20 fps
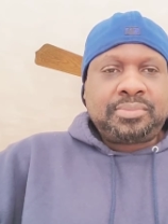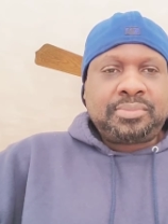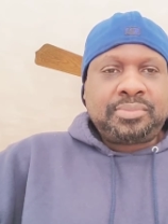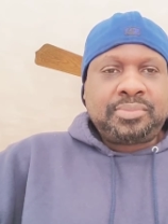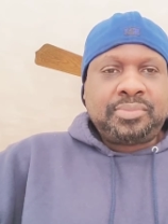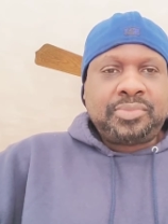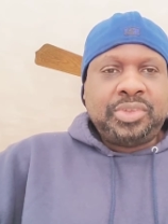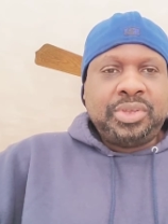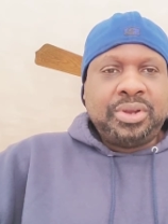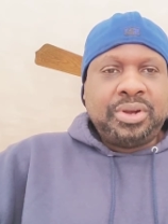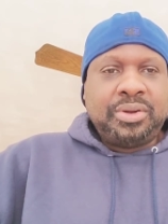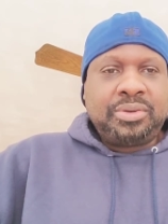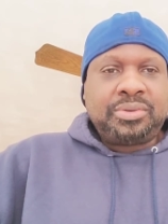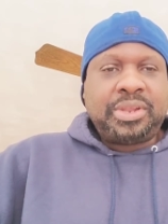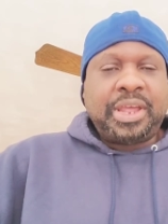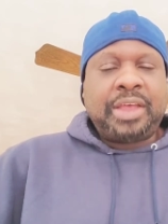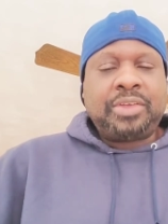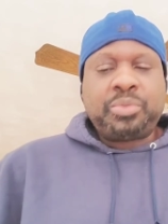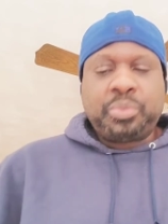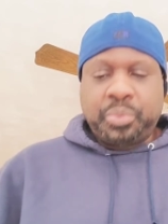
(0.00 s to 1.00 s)
you know,
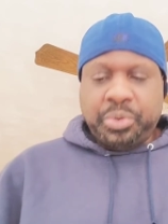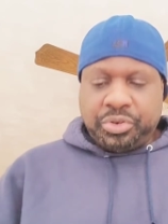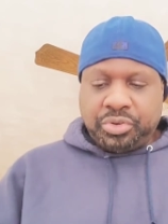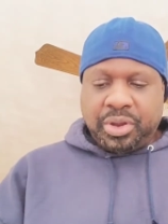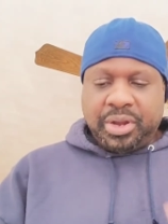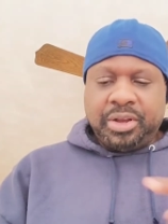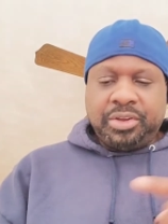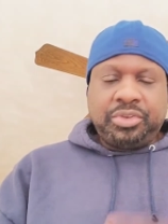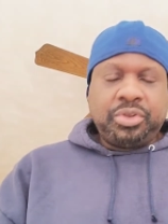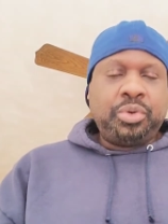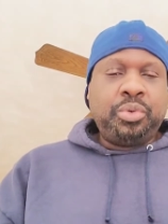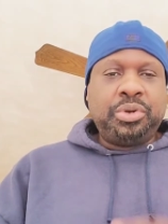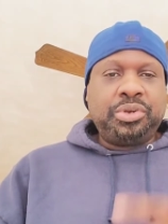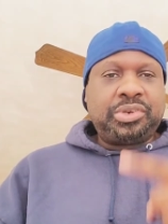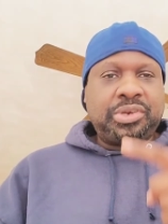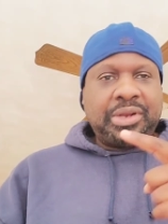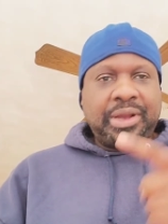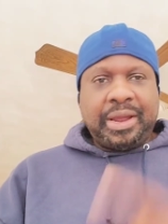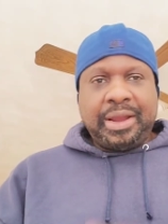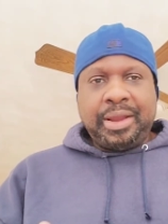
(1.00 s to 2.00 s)
that's what we're trying to do with
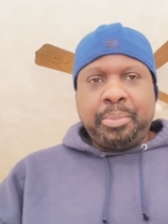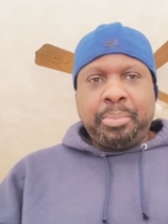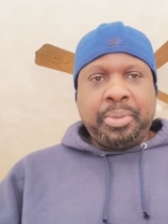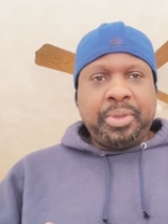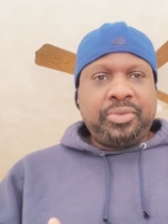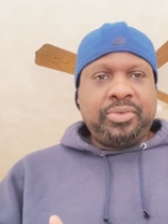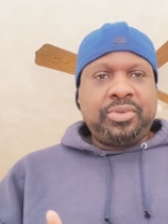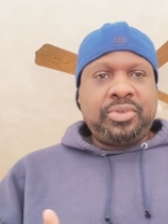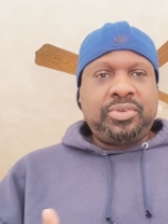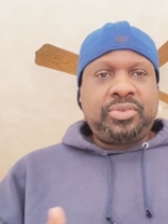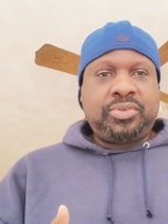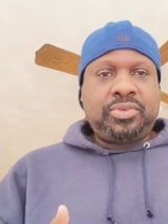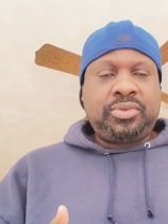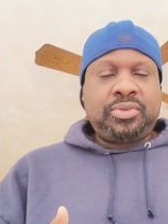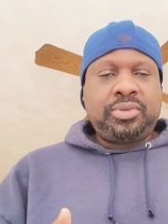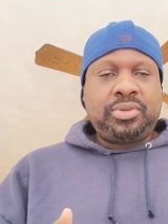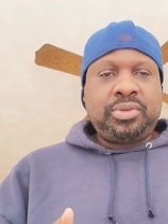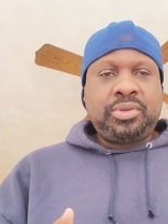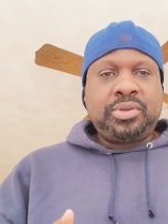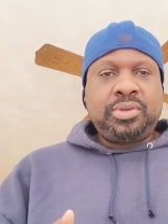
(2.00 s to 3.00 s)
Chaniya Business
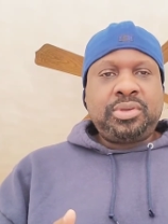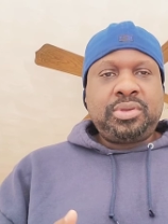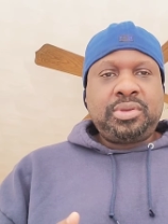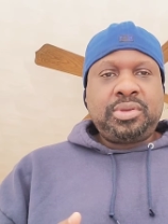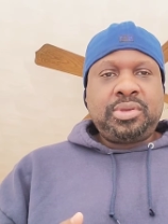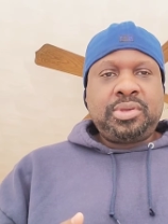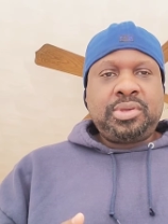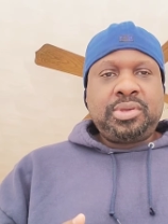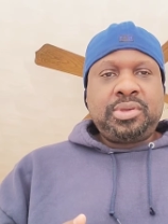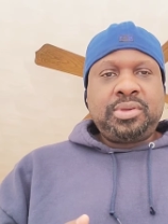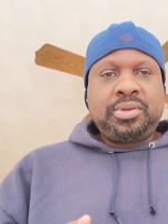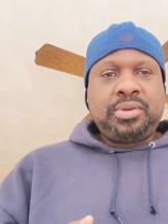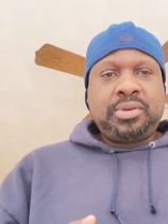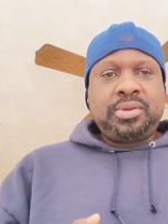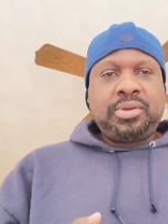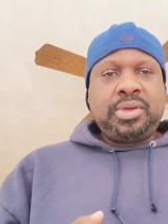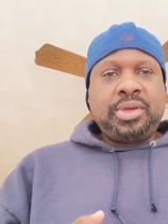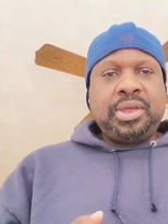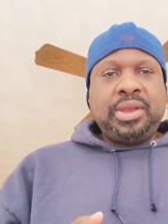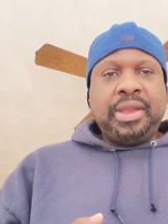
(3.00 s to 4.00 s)

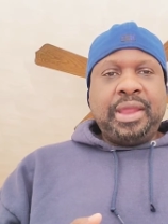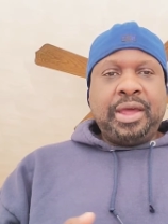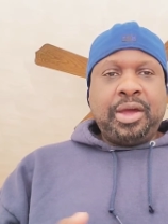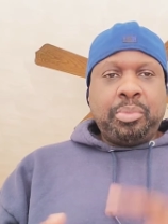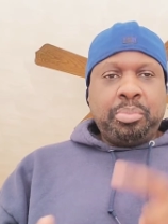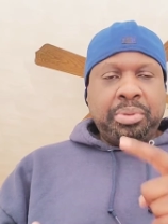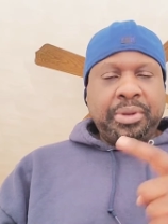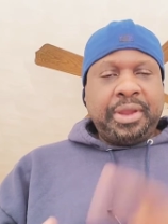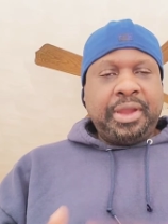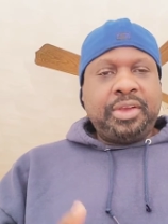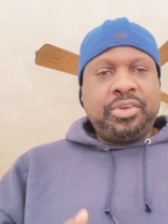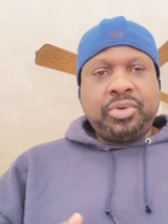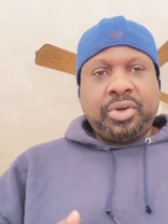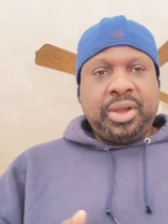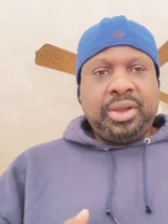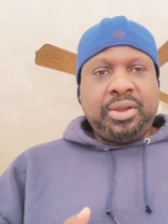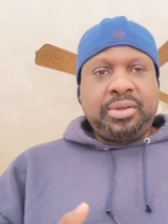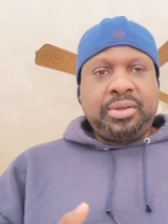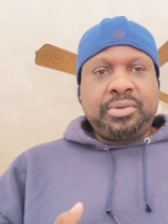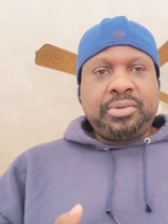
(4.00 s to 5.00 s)
and now Blandrake.